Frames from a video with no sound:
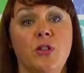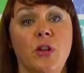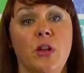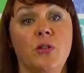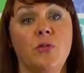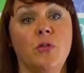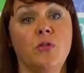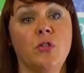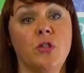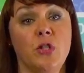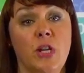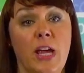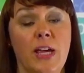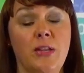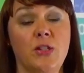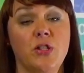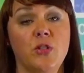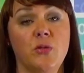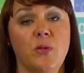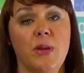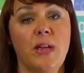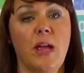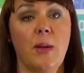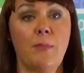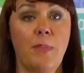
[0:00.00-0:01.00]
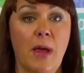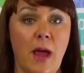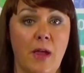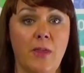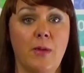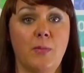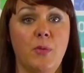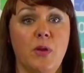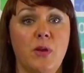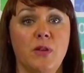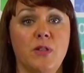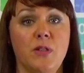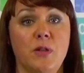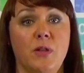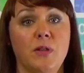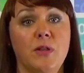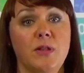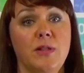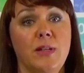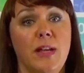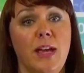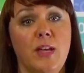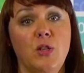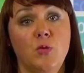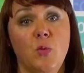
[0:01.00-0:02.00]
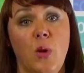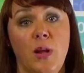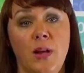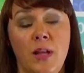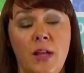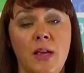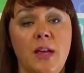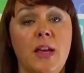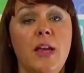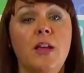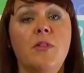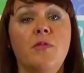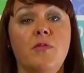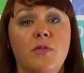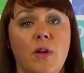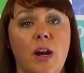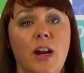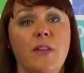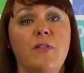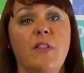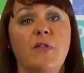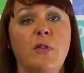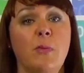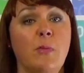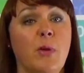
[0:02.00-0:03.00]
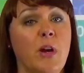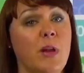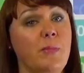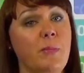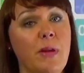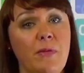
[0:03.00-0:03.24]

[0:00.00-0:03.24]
3 about the person on stage 1 in front of everybody.